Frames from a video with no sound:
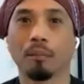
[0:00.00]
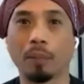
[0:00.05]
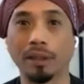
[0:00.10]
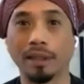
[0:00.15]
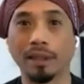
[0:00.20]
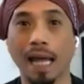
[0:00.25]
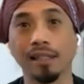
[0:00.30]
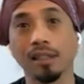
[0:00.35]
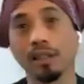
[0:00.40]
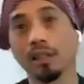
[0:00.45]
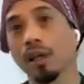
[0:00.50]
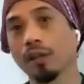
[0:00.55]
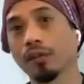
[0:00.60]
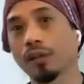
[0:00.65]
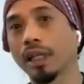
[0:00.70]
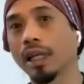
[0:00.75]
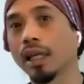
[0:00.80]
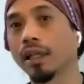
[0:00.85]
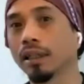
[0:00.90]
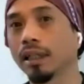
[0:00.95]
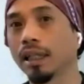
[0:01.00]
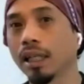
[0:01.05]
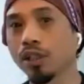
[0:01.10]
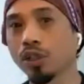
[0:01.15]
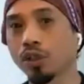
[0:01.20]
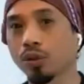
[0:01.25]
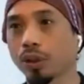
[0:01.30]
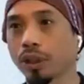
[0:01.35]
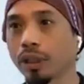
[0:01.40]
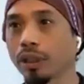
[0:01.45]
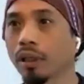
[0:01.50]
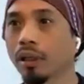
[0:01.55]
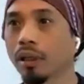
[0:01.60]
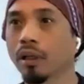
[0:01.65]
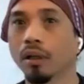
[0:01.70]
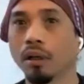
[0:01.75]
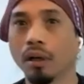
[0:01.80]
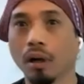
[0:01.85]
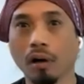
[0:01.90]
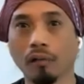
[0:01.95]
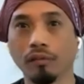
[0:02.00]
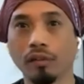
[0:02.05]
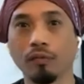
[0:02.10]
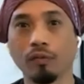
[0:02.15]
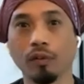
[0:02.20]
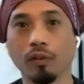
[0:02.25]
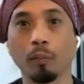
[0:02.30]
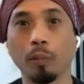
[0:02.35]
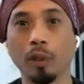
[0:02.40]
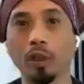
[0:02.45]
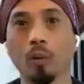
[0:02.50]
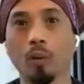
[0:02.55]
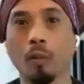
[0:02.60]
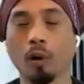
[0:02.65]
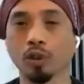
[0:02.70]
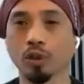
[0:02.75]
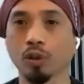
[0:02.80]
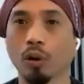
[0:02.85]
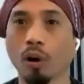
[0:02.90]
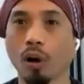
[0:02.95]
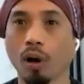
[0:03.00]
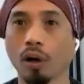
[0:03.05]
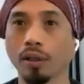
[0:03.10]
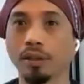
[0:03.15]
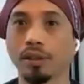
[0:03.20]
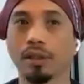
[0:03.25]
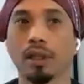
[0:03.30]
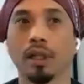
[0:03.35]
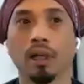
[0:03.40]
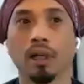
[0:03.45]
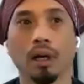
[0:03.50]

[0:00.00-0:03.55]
But that's another hidden history of the Filipino martial arts.